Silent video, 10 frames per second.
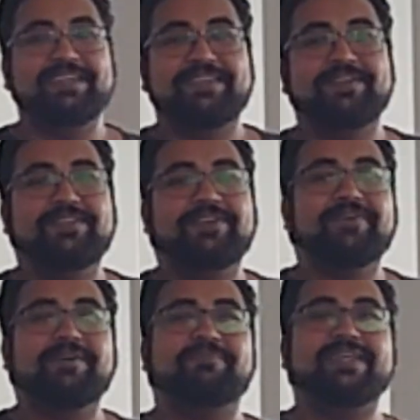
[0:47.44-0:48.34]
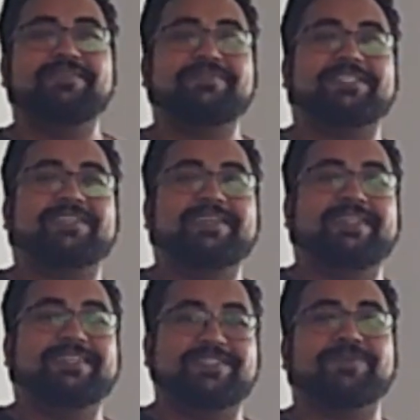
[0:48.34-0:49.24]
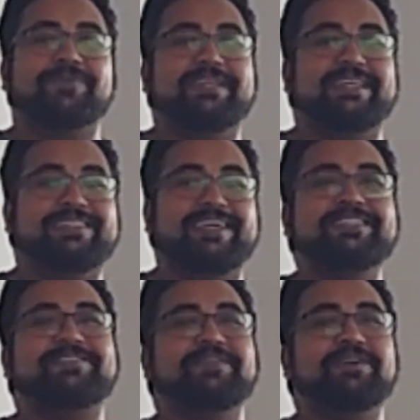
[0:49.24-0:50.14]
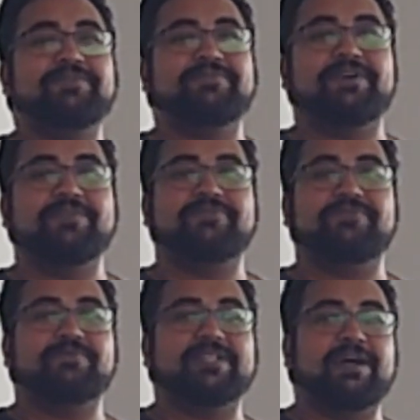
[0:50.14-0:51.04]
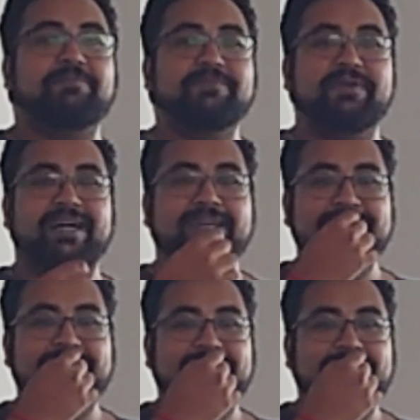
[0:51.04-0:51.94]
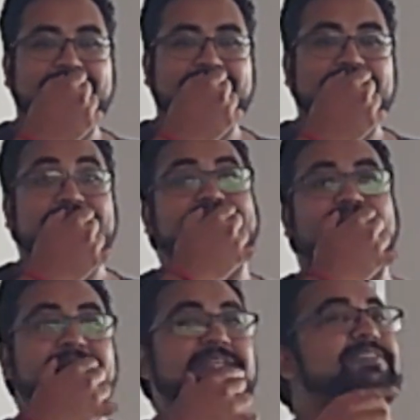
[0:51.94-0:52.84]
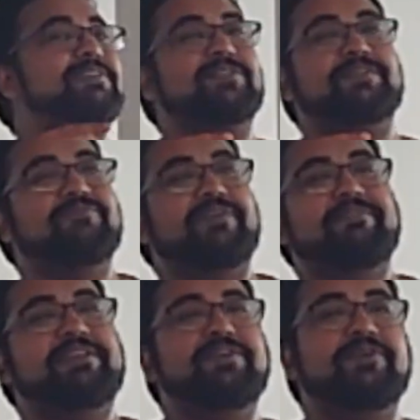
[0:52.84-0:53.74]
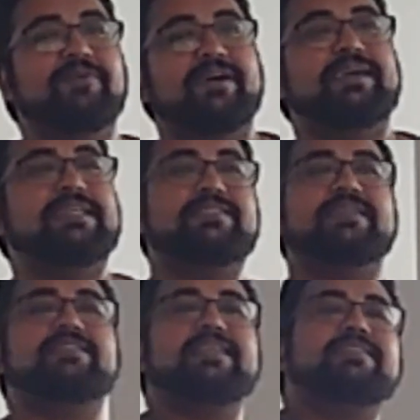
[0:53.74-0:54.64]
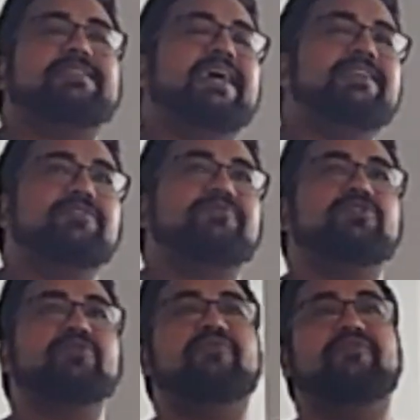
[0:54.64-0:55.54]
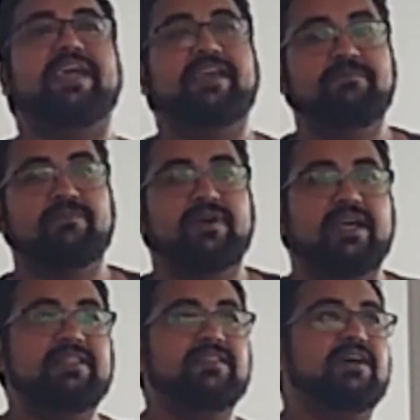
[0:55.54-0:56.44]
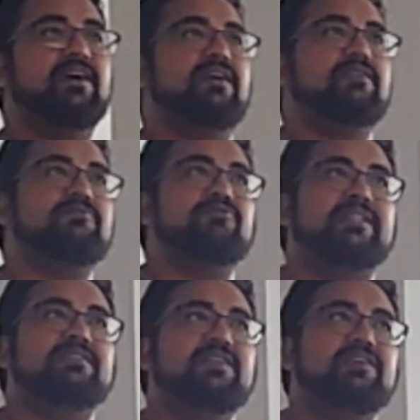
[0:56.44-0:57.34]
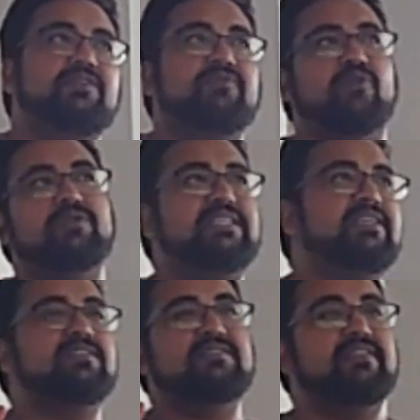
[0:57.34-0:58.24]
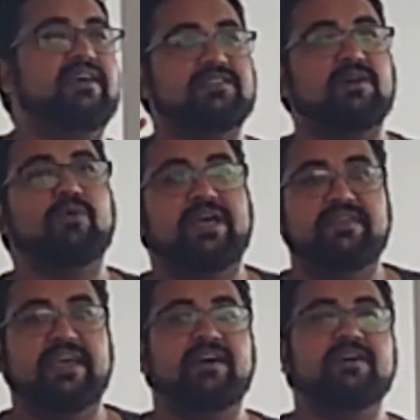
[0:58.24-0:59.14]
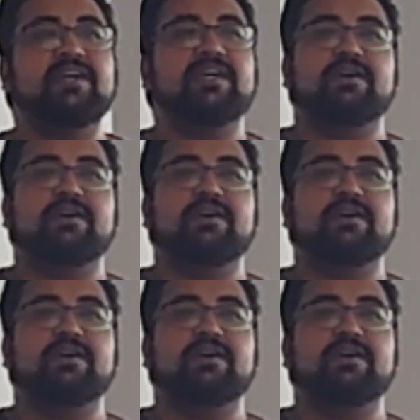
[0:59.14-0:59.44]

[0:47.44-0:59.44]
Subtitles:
You know a bit of the story, that the history of what happened behind. Xamarin is not very new. It kind of took fame in the 2014s, there somewhere there.